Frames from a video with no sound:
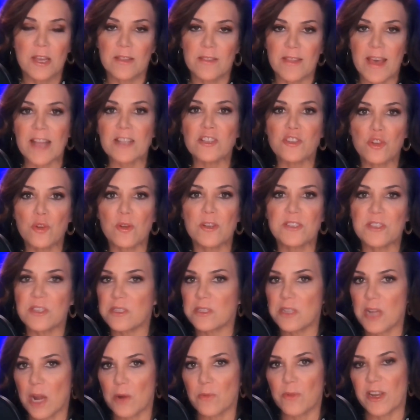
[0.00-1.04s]
that choice
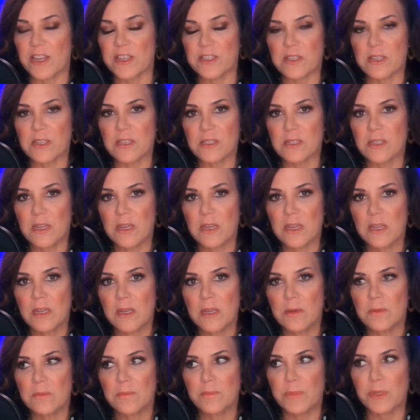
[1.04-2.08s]
is not racist.
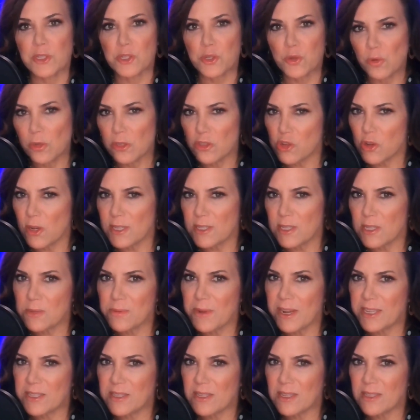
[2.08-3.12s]
But school choice is
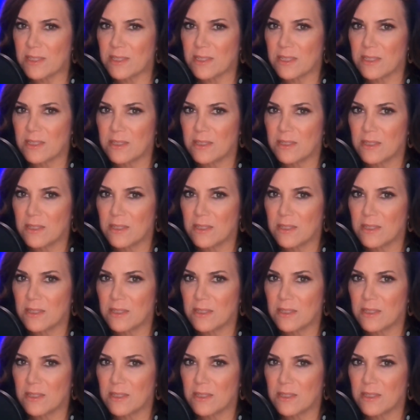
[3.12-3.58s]
racist?